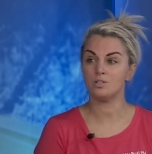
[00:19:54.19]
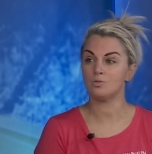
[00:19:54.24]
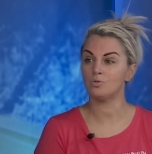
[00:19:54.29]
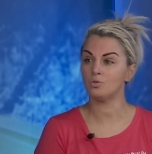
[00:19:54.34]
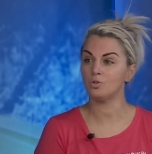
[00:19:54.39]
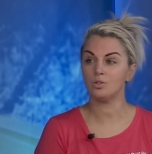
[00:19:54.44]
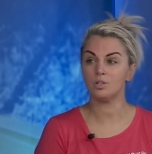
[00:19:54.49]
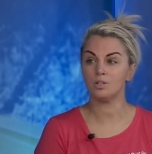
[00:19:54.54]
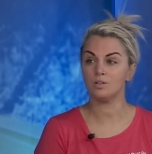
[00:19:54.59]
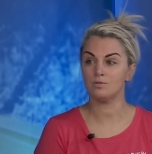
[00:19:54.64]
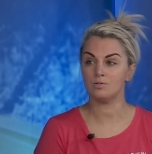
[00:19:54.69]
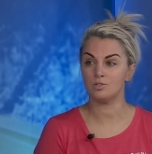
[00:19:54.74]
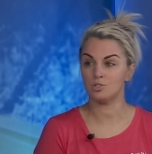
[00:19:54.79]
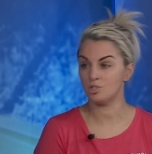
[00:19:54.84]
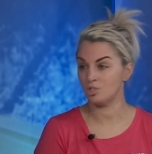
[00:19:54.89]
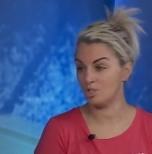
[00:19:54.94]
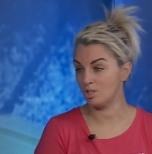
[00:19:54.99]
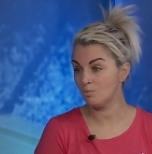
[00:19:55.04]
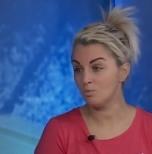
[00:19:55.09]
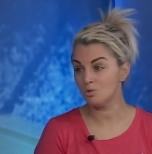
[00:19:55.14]
You're looking.
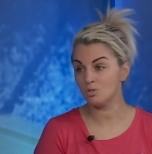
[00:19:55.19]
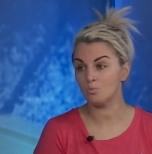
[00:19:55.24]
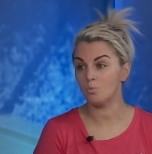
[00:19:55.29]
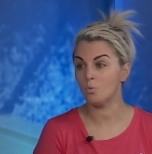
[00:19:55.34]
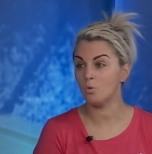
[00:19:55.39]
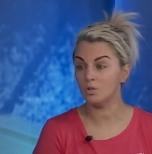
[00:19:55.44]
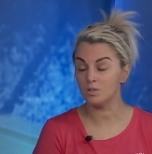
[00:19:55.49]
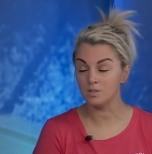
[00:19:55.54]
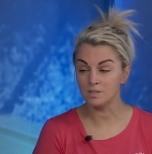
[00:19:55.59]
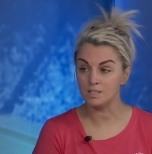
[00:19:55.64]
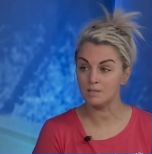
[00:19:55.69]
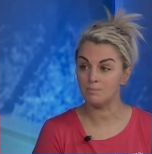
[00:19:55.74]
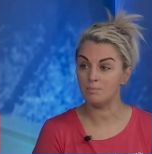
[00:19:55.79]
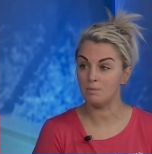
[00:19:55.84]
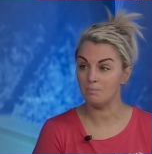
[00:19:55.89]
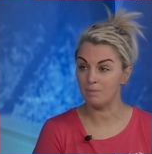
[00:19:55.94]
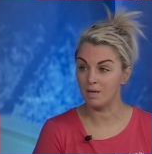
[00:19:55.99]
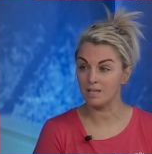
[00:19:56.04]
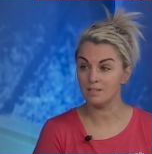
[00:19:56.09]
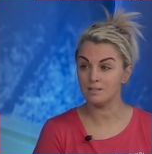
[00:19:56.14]
She was wanting to
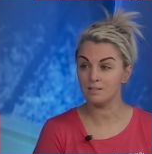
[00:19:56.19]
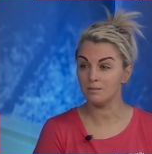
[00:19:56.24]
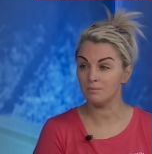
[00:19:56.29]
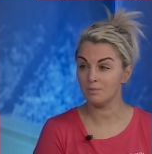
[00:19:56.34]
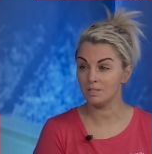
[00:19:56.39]
be better.